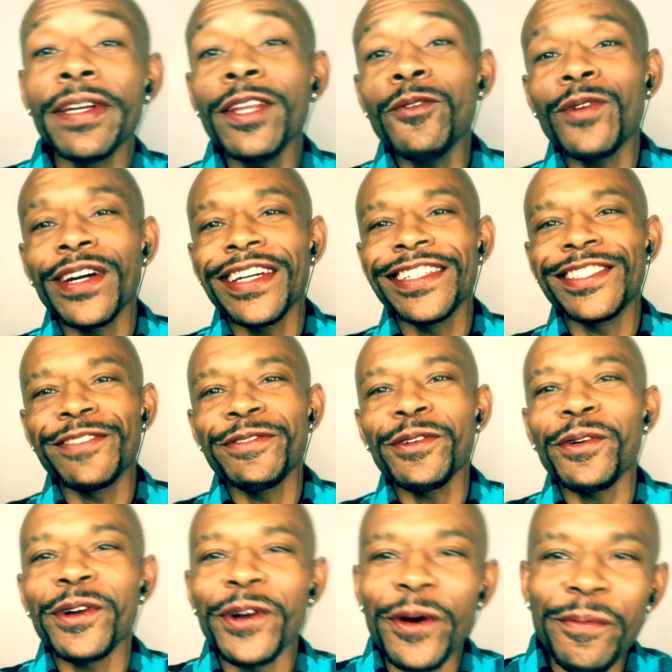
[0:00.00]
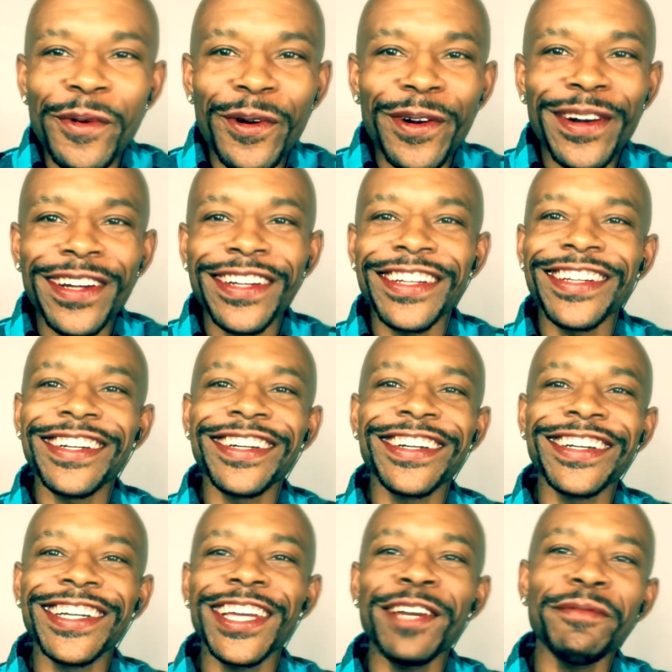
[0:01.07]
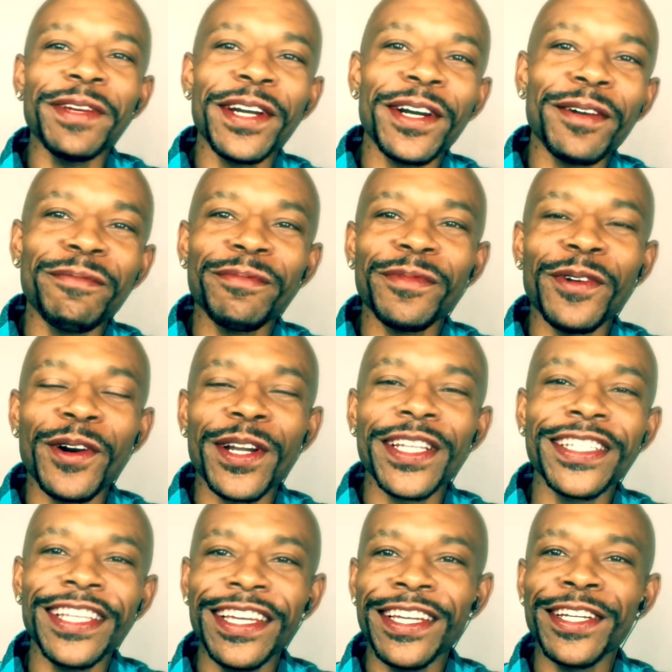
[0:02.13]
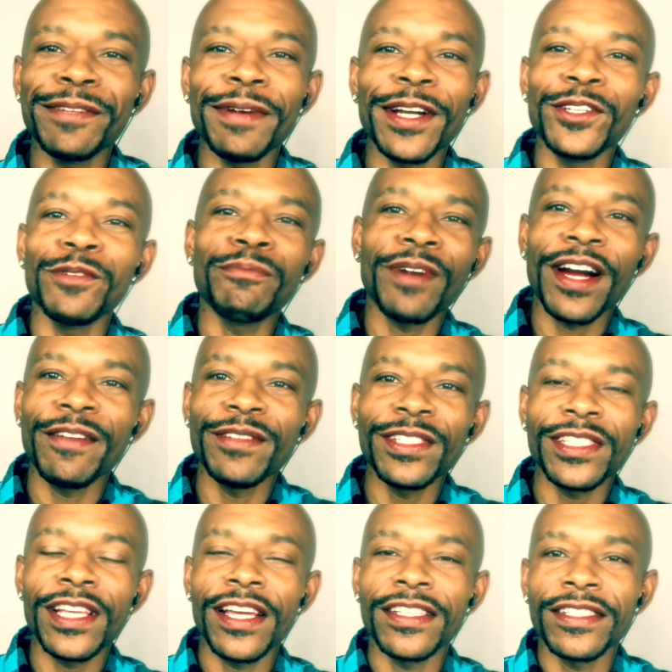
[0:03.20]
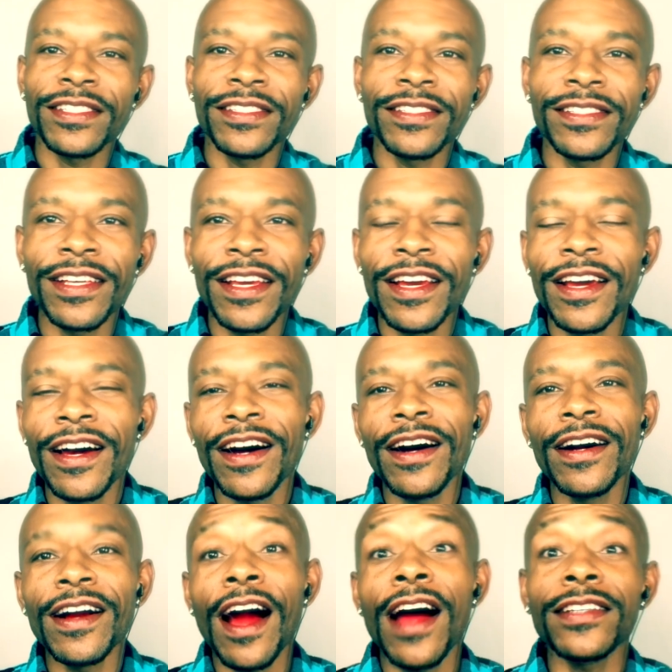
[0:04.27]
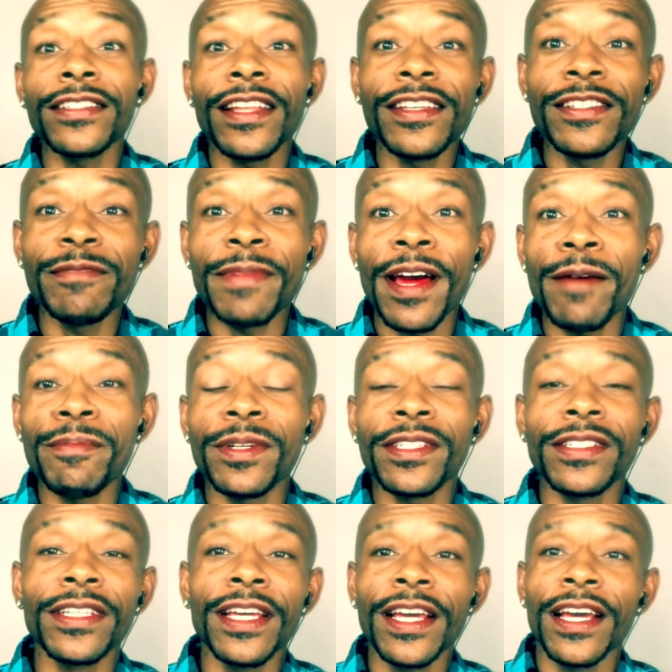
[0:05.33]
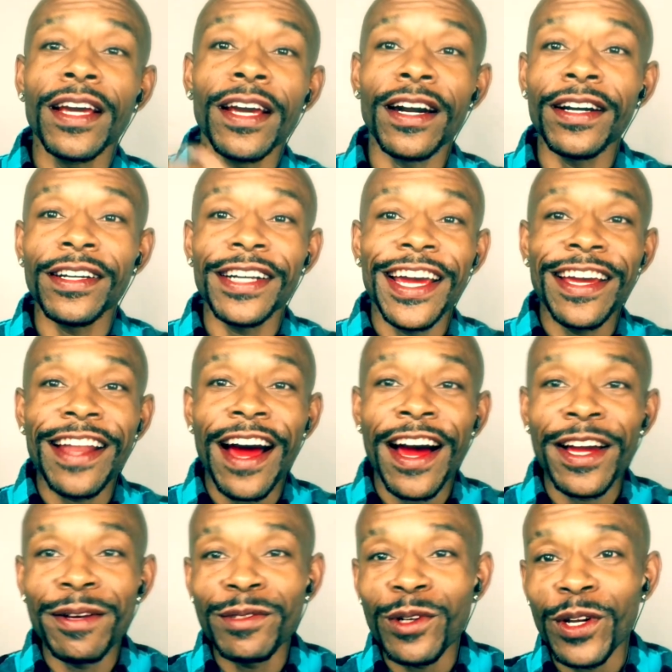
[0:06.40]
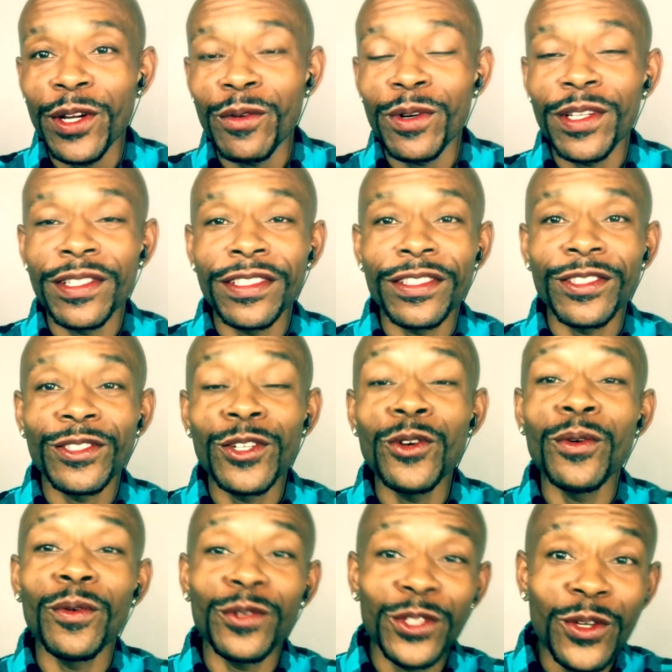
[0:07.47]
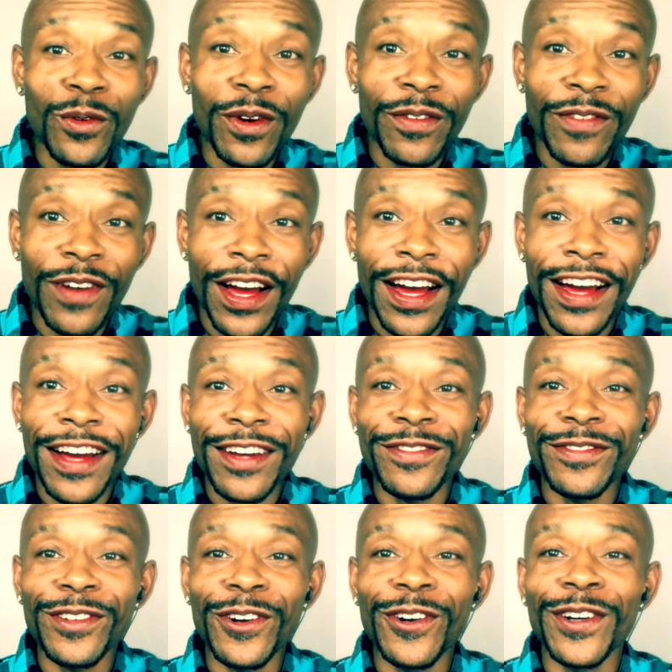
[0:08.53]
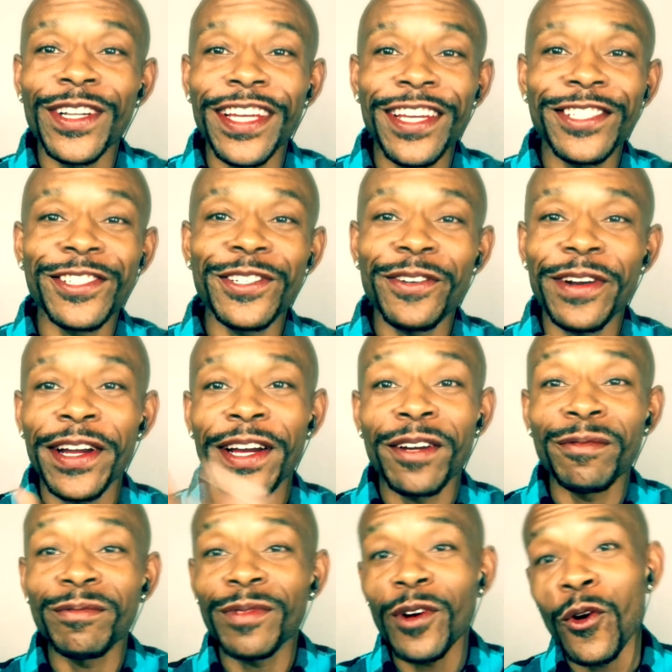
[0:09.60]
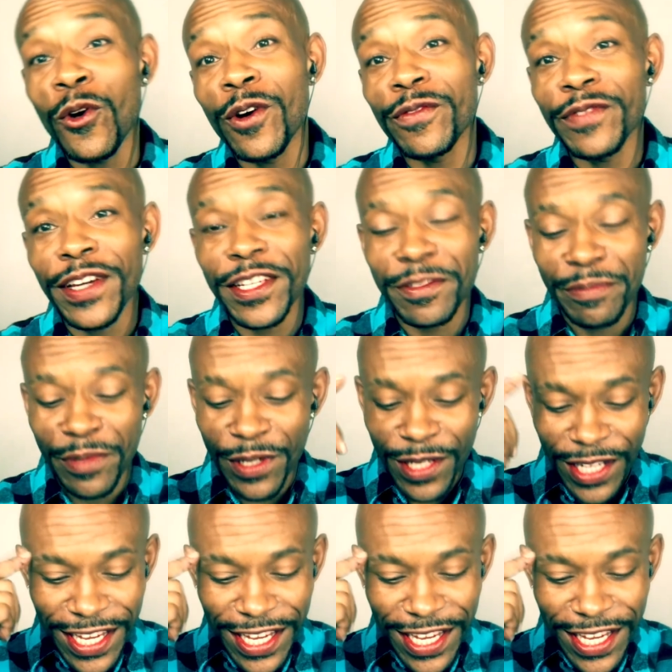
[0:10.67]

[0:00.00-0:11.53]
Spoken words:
anyways, if you want to know more, hit me up on a DM. I do private sessions, constellation mapping at IamTony215 on Instagram or Facebook.